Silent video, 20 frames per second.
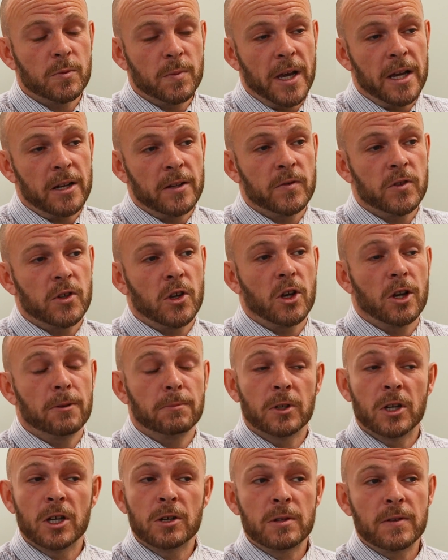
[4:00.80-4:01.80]
amount of
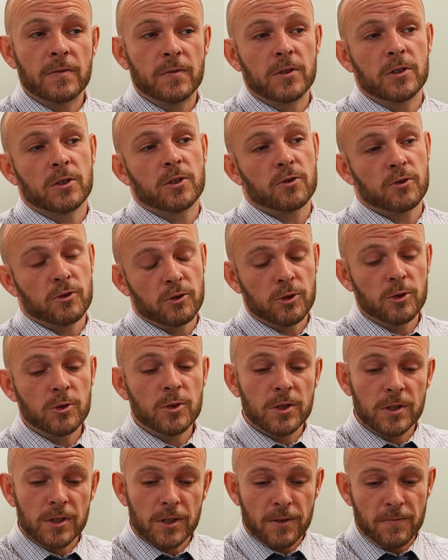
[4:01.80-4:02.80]
time, not only for the
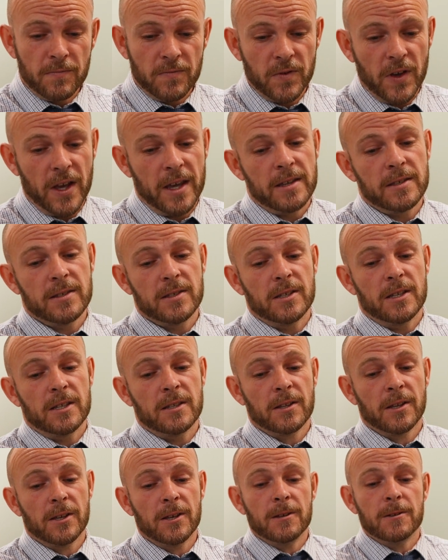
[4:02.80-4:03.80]
crews and the
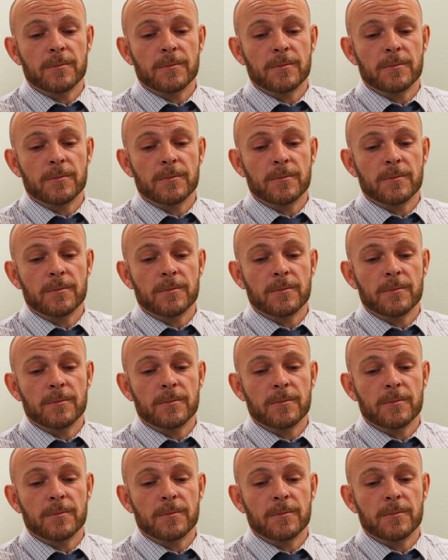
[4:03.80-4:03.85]
conveyancing,